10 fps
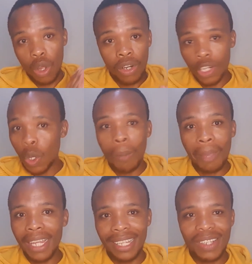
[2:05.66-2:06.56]

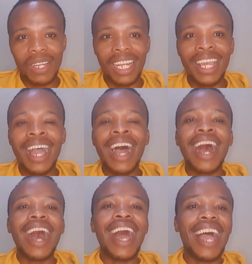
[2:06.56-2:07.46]
recommend. Actually,
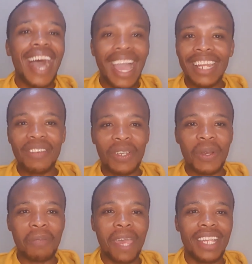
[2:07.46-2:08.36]
I highly
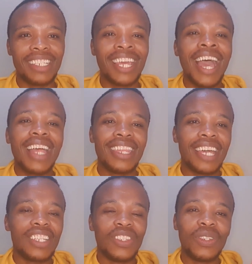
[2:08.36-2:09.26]
recommend
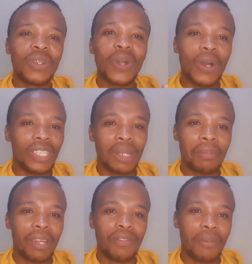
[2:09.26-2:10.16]
that you go on that
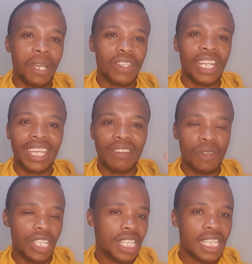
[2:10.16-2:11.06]
platform, actually get
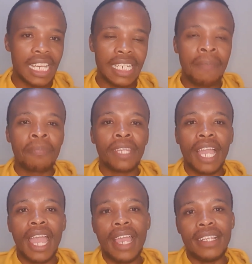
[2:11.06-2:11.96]
registered
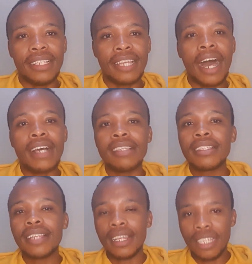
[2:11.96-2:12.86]
and
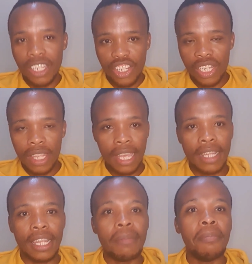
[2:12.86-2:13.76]
start teaching,
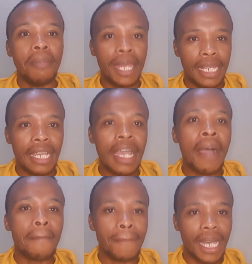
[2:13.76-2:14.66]
then make
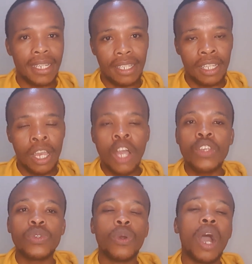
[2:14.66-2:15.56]
money.
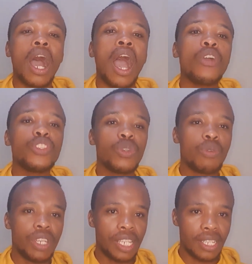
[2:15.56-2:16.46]
So how do you
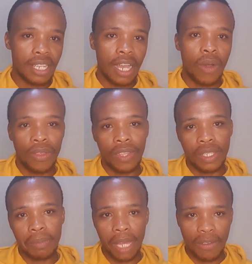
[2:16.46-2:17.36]
register on
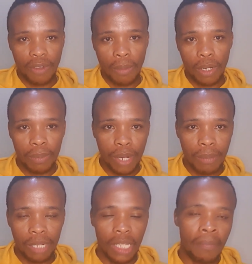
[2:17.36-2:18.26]
this platform on
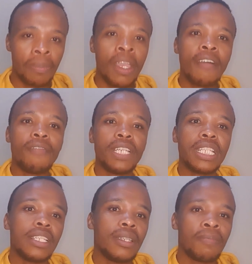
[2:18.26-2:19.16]
Preply?
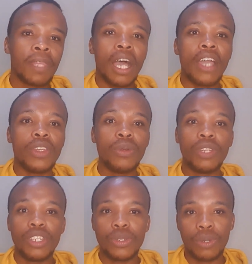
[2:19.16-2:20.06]
Firstly, you
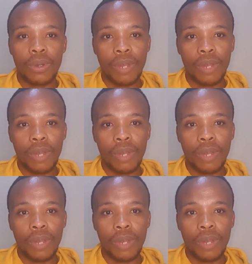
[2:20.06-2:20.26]
need to